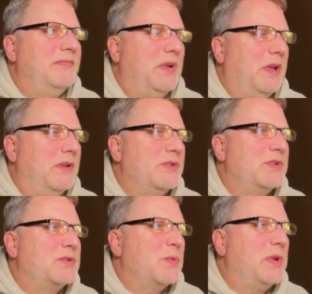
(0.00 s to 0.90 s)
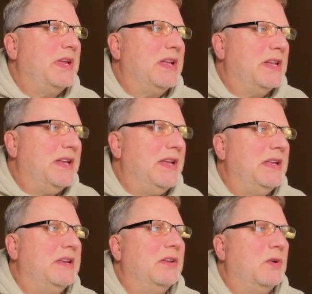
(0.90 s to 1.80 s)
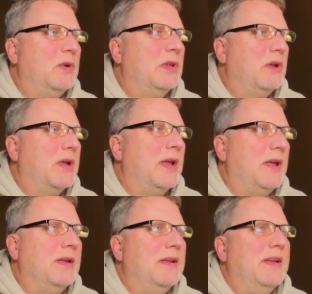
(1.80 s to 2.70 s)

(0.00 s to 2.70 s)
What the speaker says: It's just really clean and good looking.